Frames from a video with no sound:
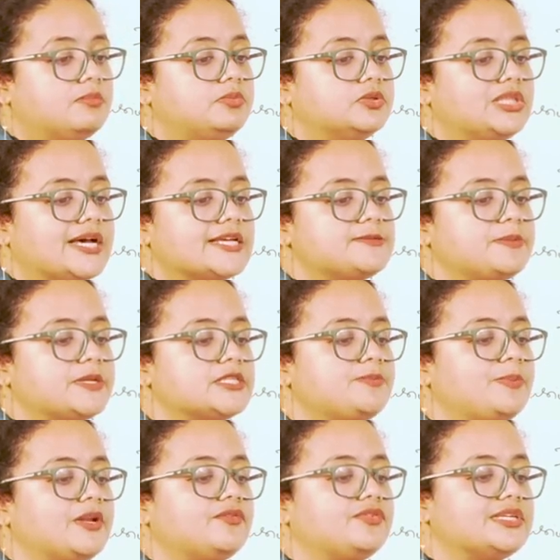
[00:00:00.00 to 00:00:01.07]
Buddha's
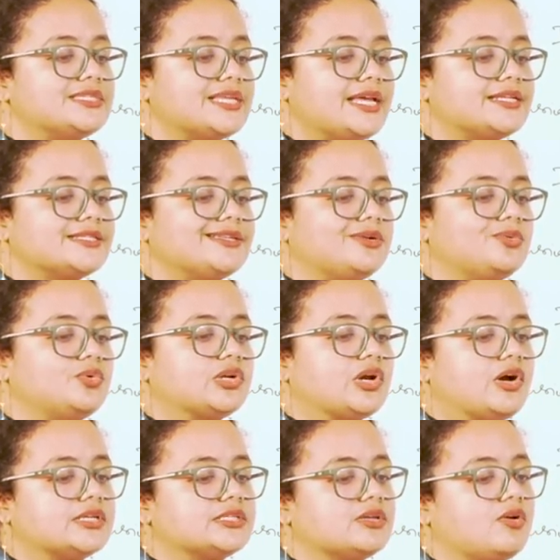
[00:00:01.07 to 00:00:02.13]
principle of desire is the root
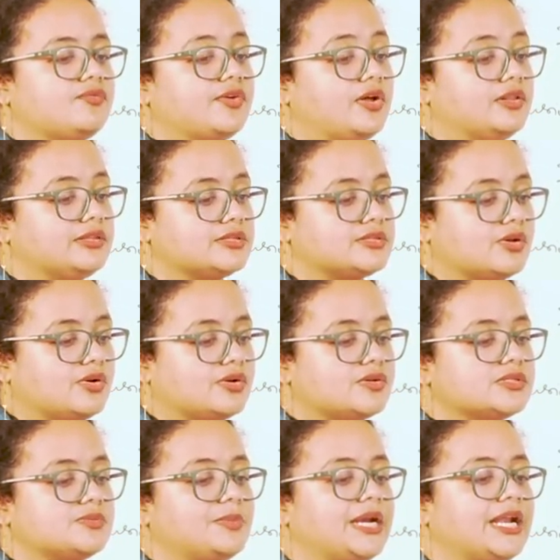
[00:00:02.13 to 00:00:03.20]
cause of all the
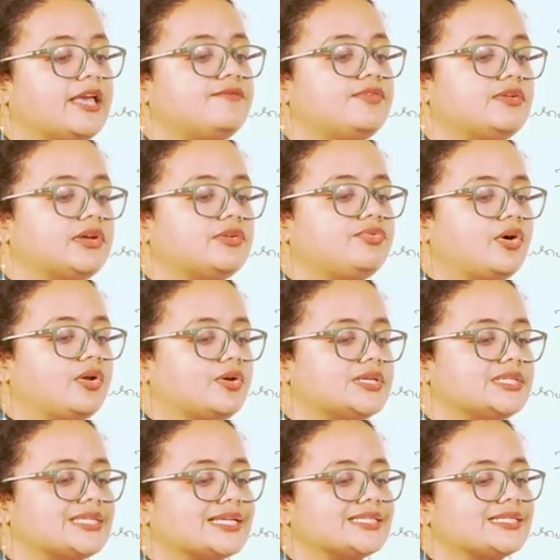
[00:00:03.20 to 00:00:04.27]
sorrows made everyone follow
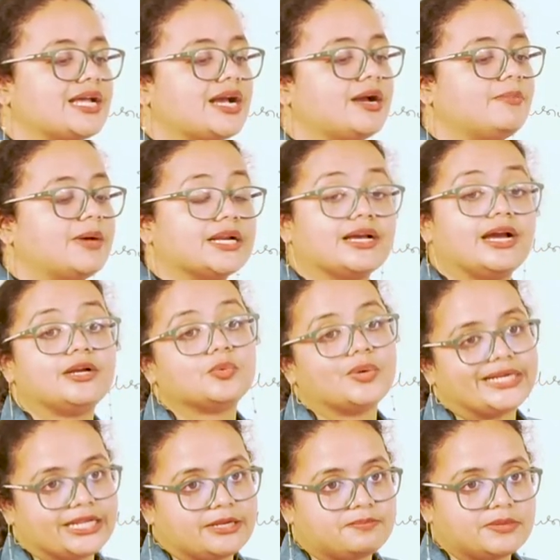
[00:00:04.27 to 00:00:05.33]
his Ashtanga Marga to
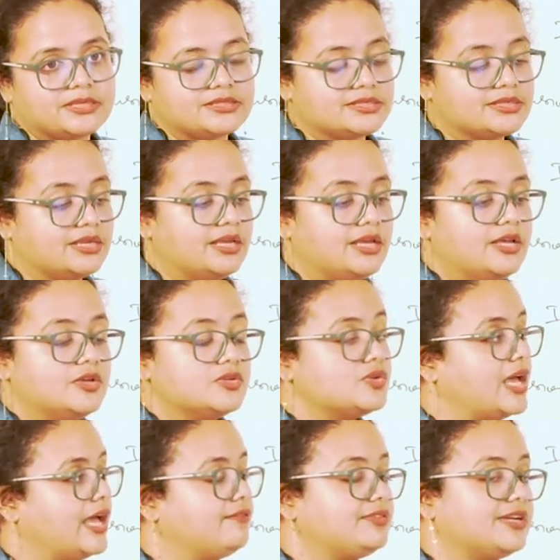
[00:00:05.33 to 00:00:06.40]
attain peace.
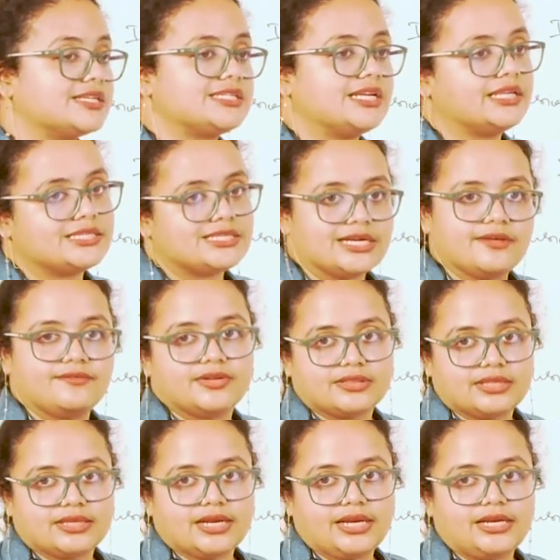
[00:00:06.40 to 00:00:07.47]
So I have touched each and
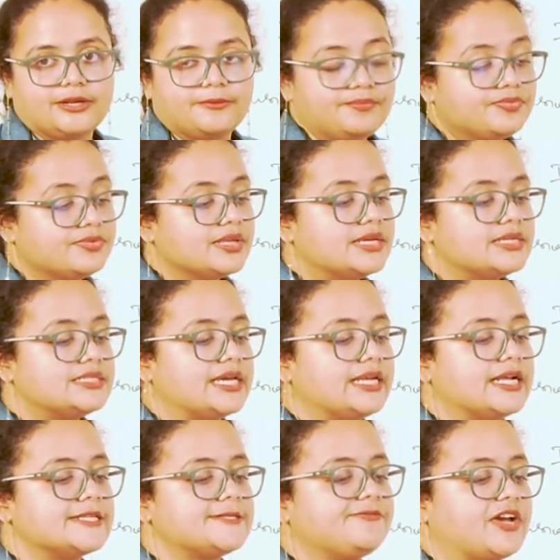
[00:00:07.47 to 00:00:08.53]
everything, right?
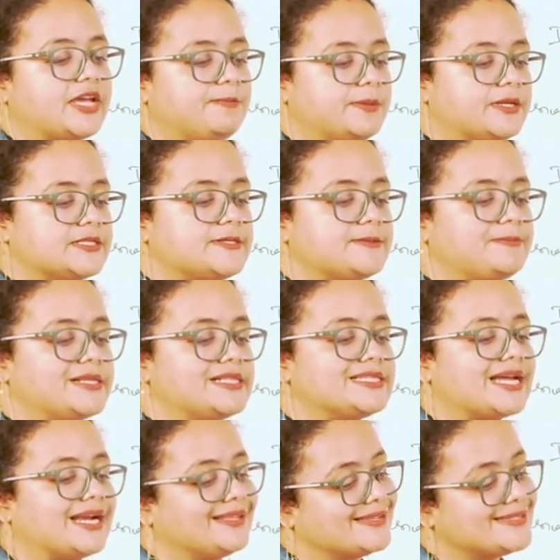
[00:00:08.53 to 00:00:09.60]
Jaina's 5 principles
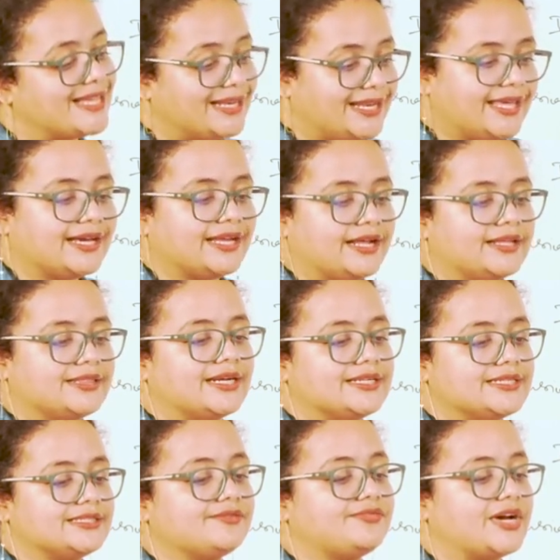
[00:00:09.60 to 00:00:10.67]
and the Sallekana, that
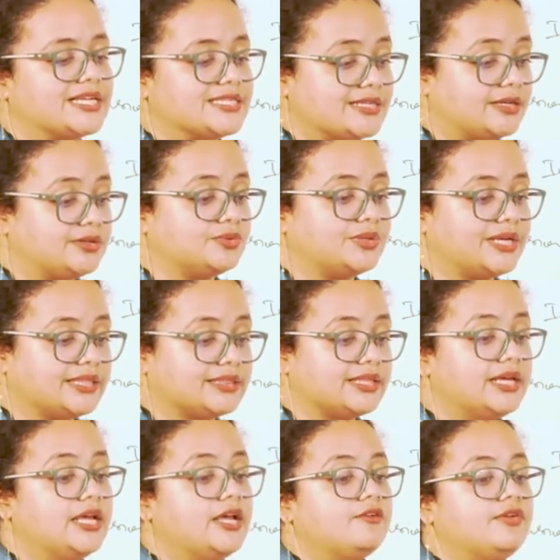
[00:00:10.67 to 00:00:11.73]
is the fast unto death,
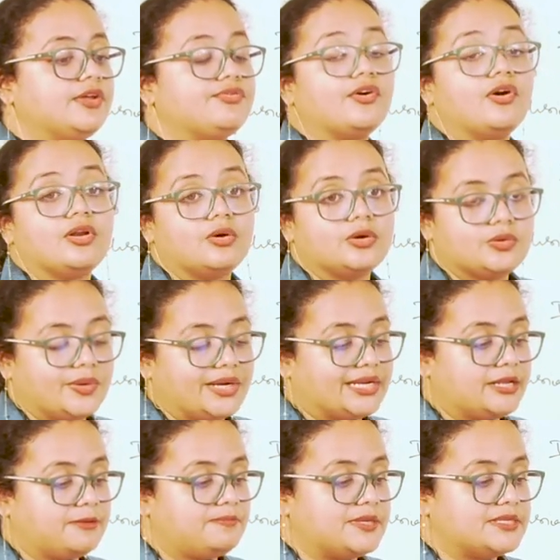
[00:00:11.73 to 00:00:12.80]
were followed to
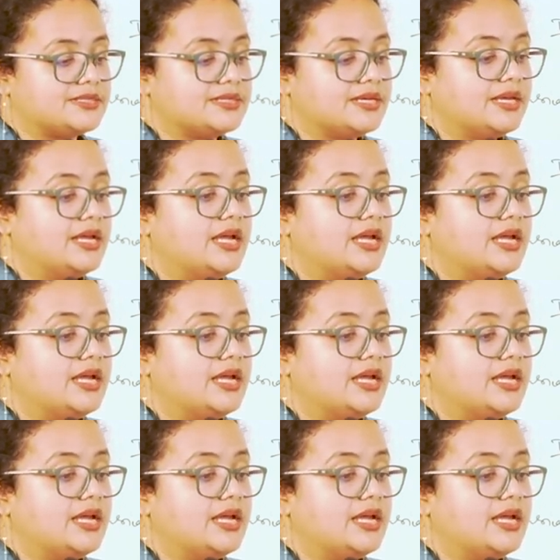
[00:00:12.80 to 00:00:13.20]
attain peace.